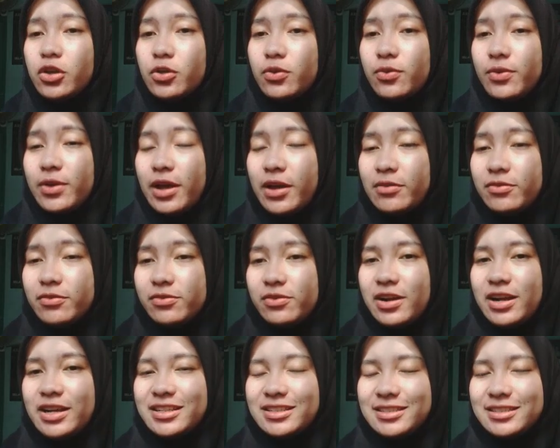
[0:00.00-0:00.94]
you have
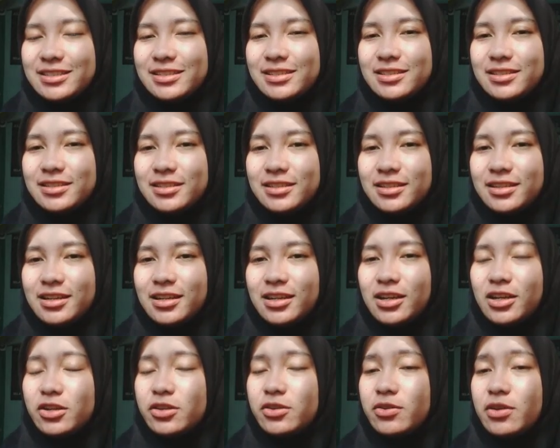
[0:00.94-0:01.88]
rights.
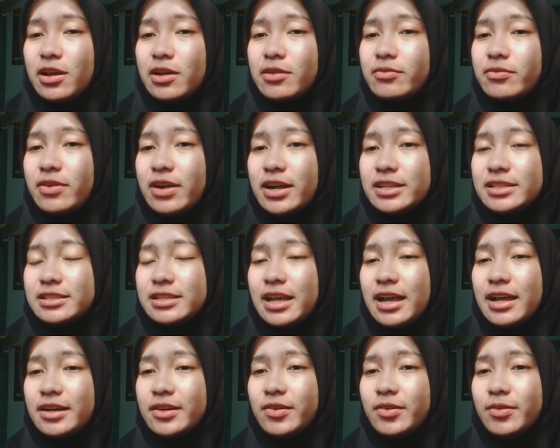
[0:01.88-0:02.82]
You have rights
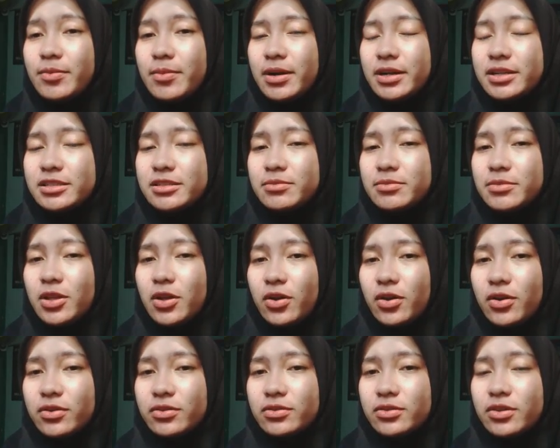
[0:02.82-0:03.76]
under maritime law
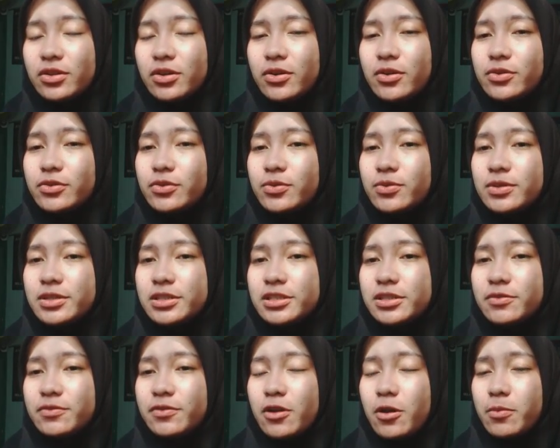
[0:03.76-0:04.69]
to
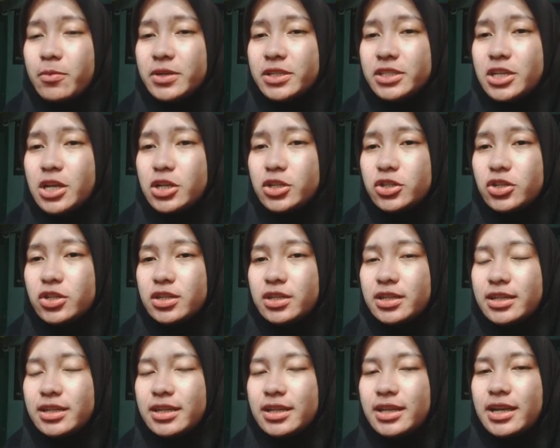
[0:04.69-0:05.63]
receive compensation
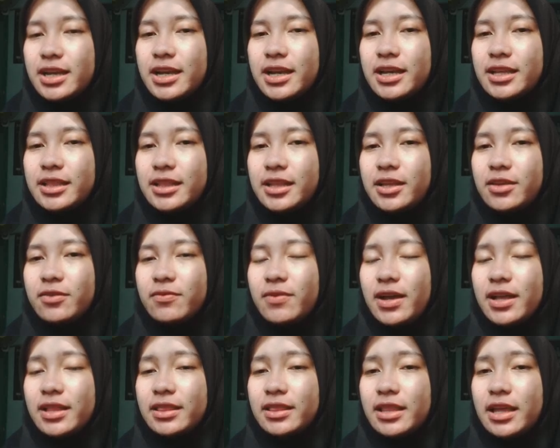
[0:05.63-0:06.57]
in the
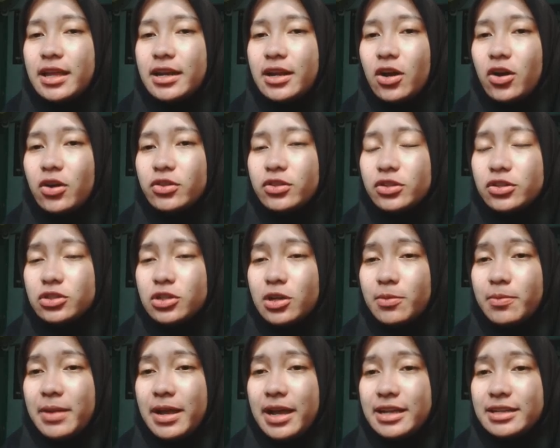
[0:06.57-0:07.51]
event that on-the-job
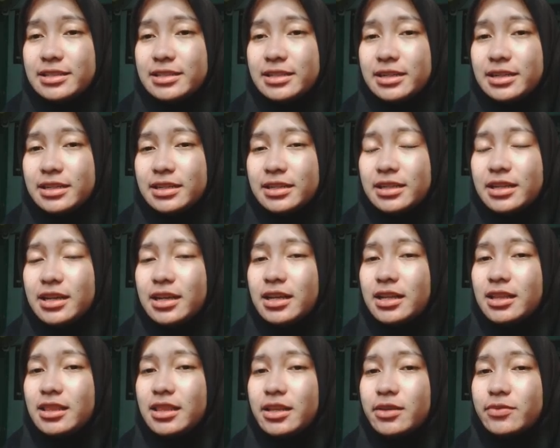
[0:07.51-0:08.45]
accident
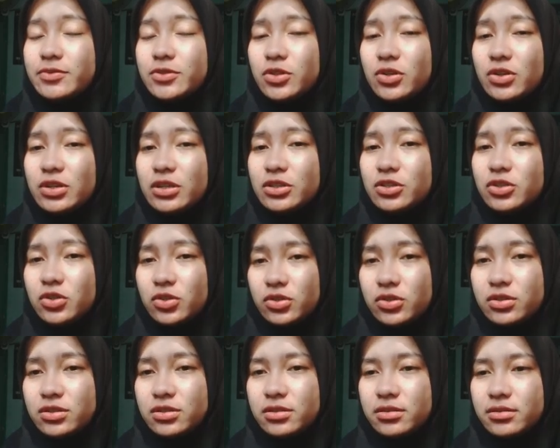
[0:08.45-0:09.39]
leaves you
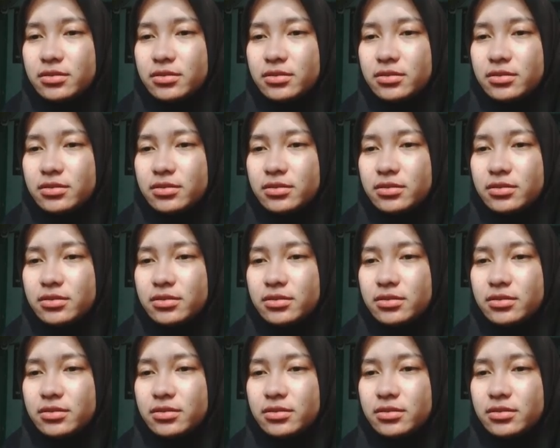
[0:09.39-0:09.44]
injured.